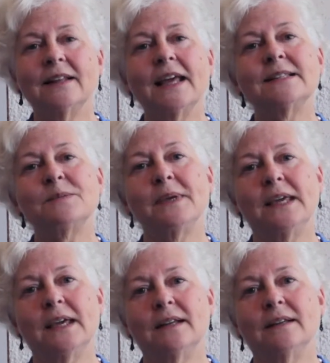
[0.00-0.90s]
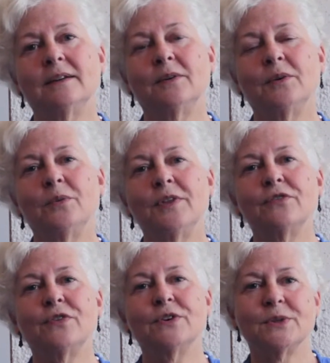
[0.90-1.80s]
Now let's begin with the
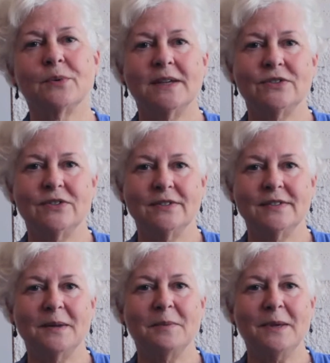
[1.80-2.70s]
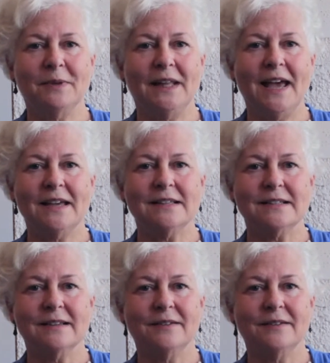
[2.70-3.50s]
first questions that people ask.